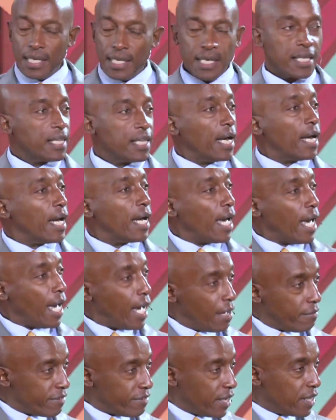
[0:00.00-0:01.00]
the
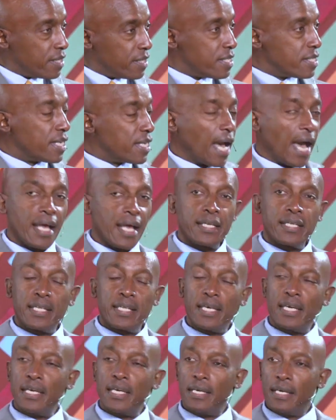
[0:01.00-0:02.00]
heavens and
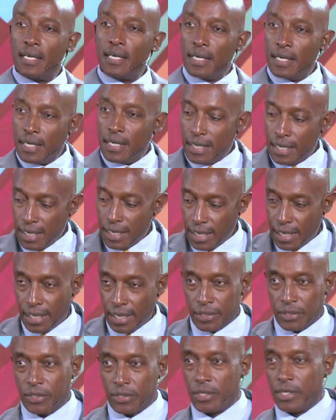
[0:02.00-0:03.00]
the
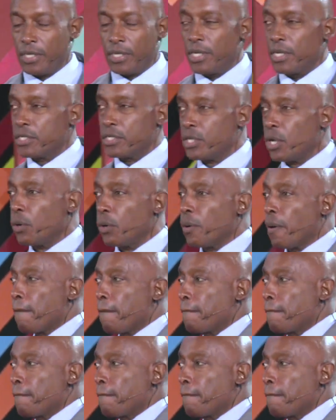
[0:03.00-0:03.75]
earth. So,